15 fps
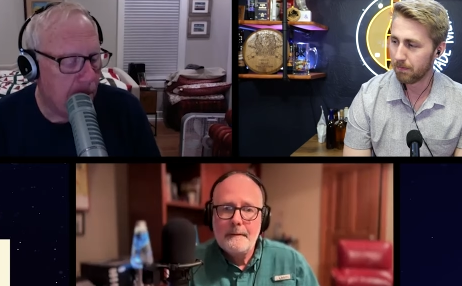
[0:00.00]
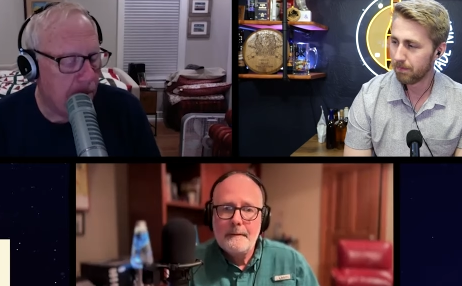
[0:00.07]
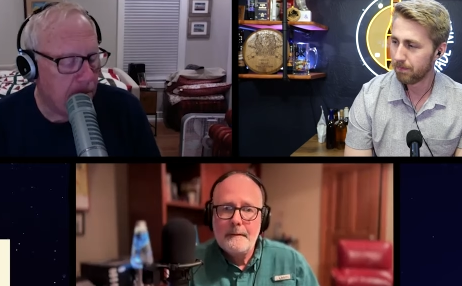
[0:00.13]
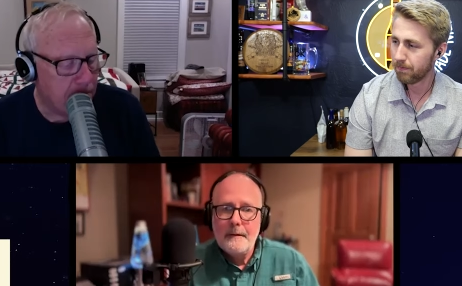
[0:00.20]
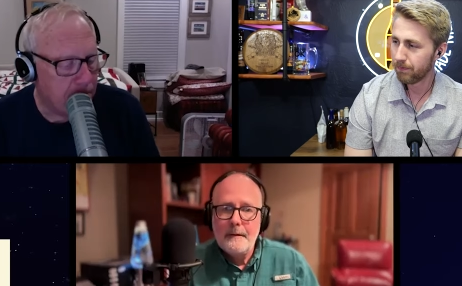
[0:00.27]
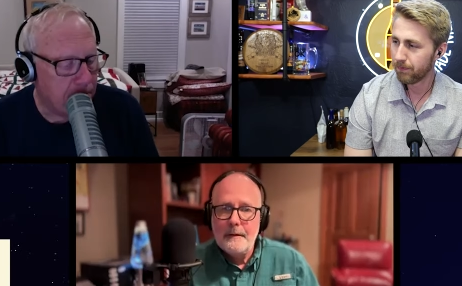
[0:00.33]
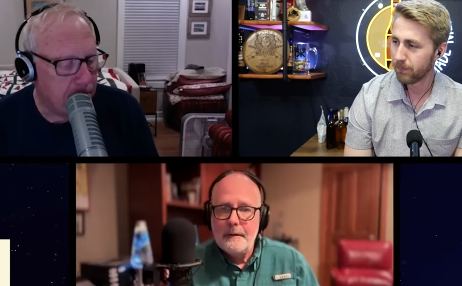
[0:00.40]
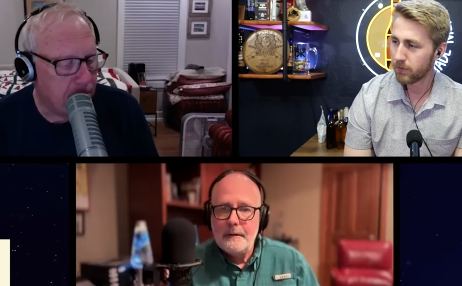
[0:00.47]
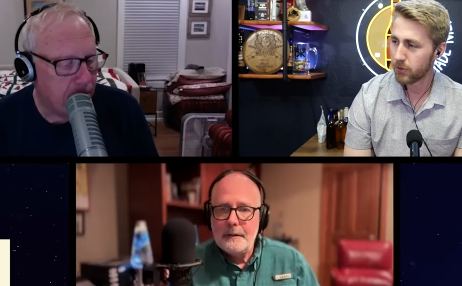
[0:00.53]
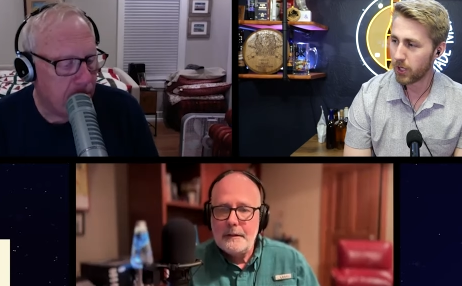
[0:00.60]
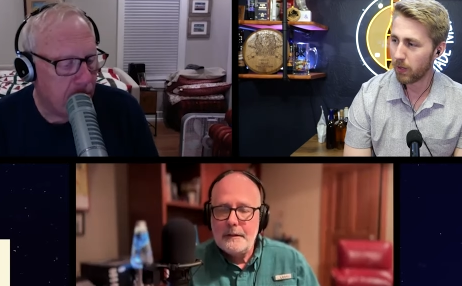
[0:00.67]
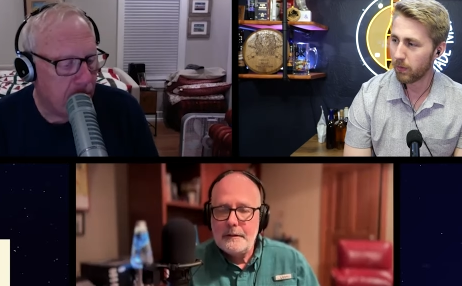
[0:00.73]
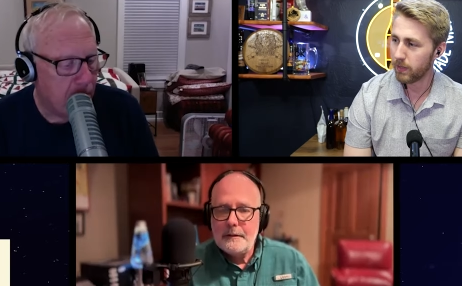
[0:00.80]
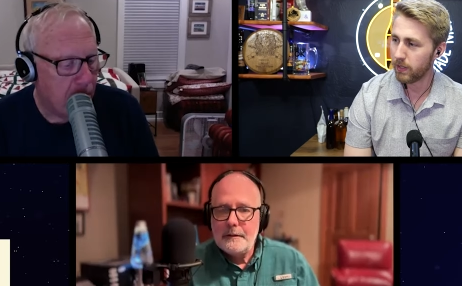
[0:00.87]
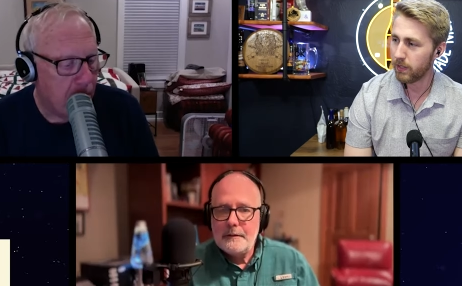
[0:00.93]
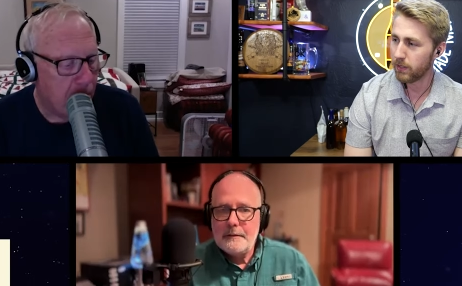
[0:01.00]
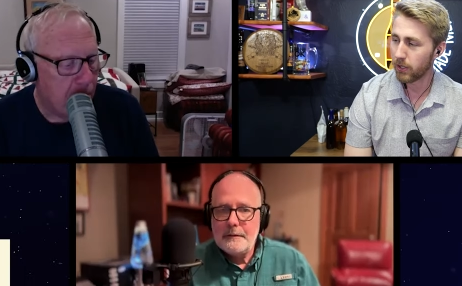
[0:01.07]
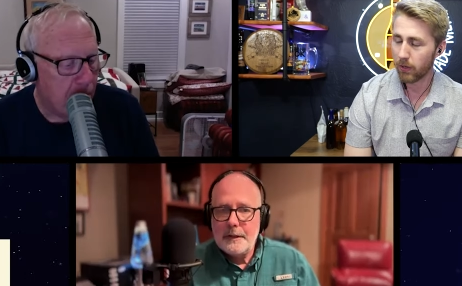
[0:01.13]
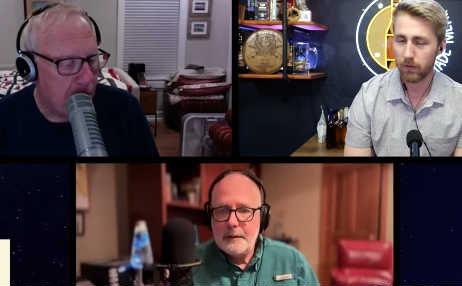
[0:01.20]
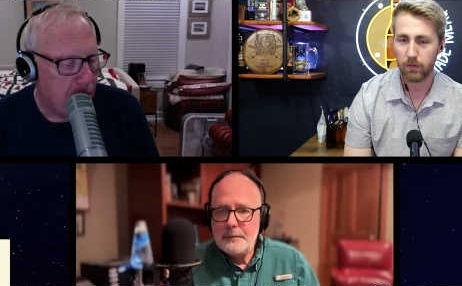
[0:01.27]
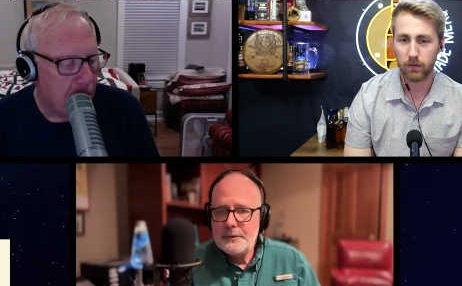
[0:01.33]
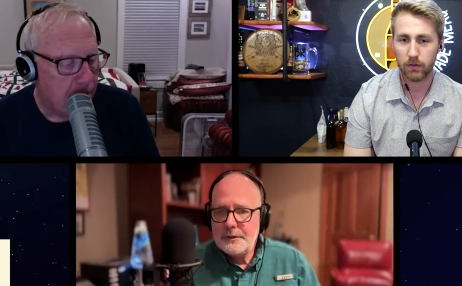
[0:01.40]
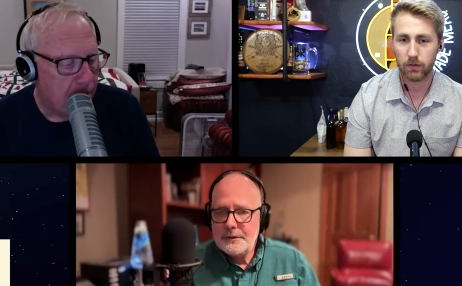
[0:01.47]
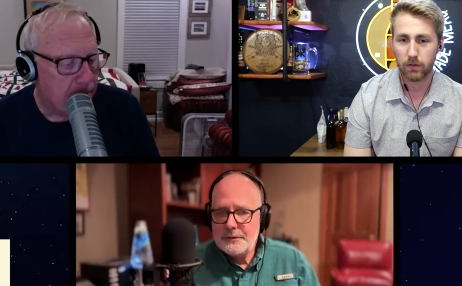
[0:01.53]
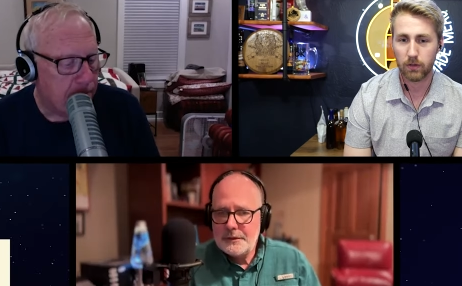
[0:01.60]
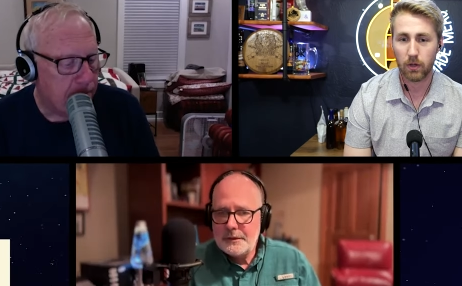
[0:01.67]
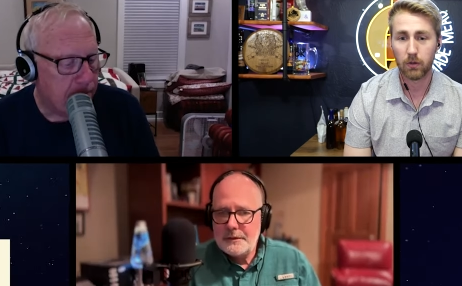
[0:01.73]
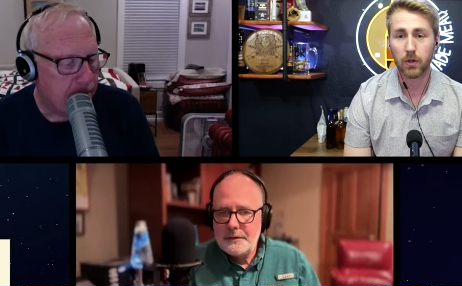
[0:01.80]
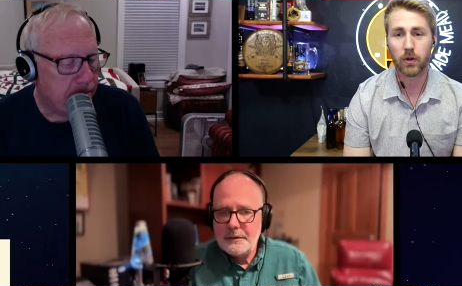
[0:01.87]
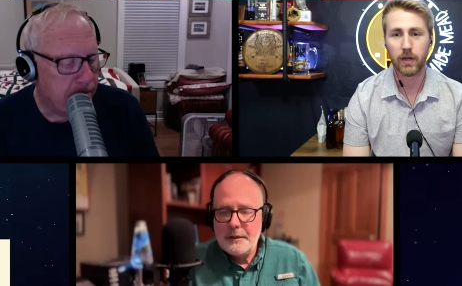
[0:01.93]
Speaker 1: Yeah, yeah. I was gonna
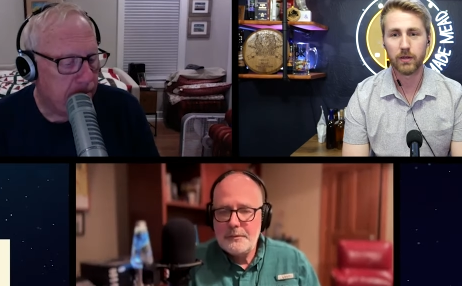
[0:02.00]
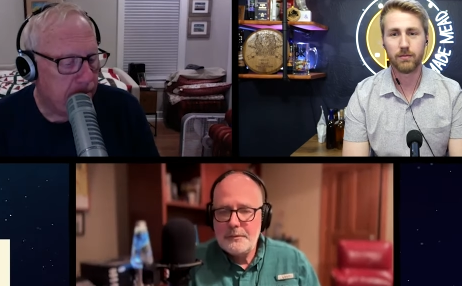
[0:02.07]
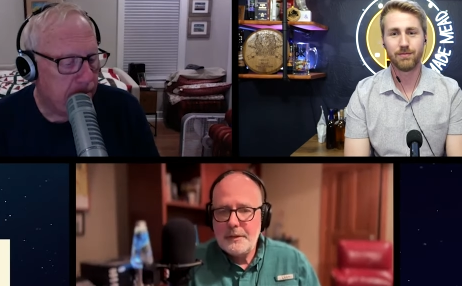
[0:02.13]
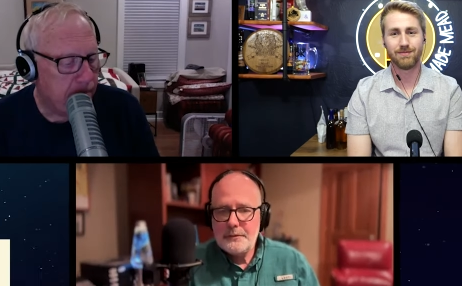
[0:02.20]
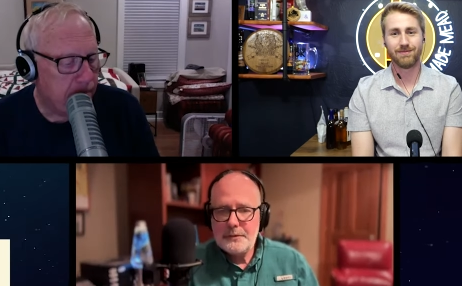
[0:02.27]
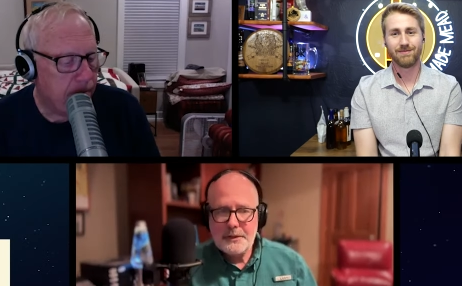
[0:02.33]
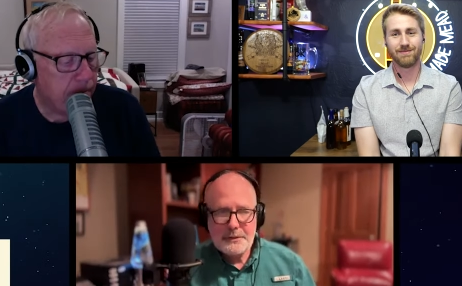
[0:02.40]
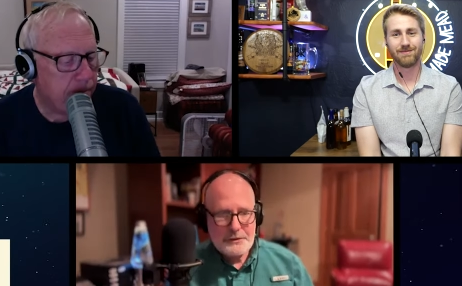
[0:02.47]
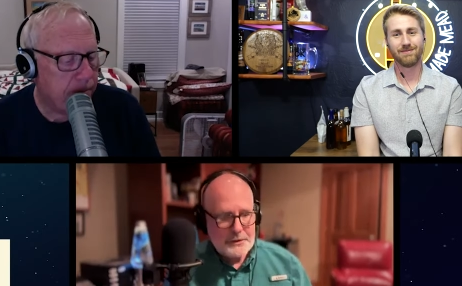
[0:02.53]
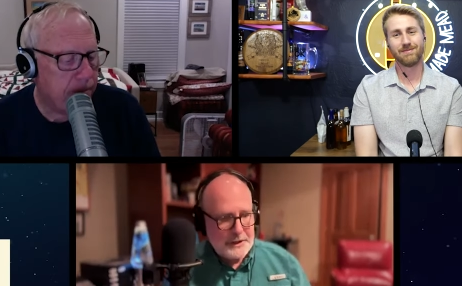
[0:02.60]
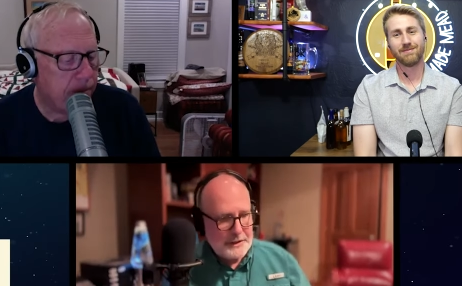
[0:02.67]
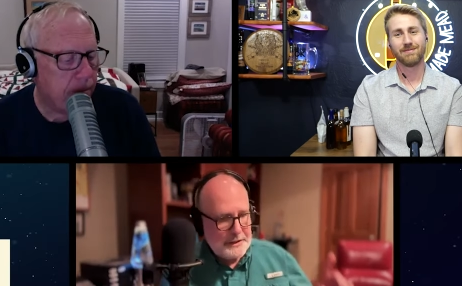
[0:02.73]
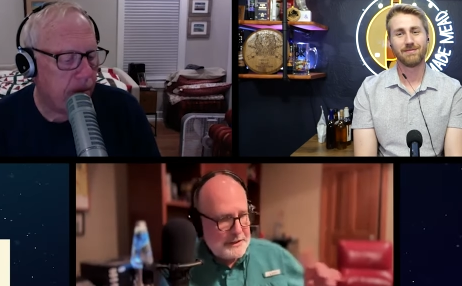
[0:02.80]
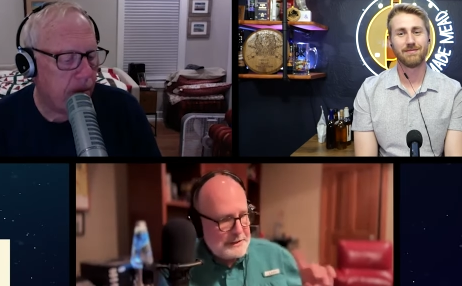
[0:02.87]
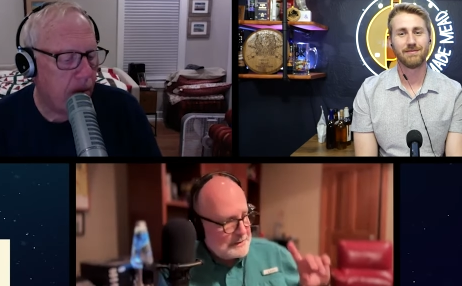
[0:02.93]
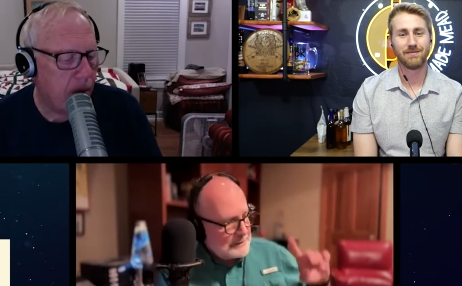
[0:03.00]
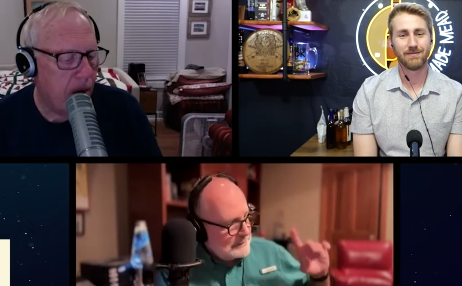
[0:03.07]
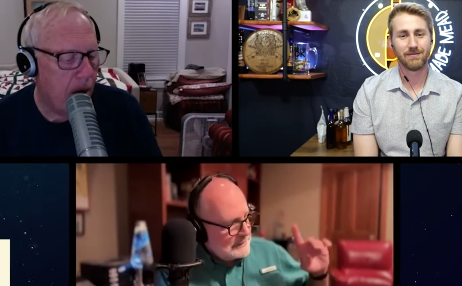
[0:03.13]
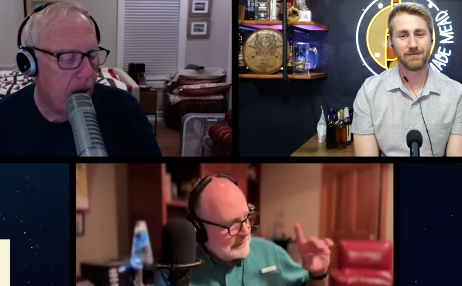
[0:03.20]
say that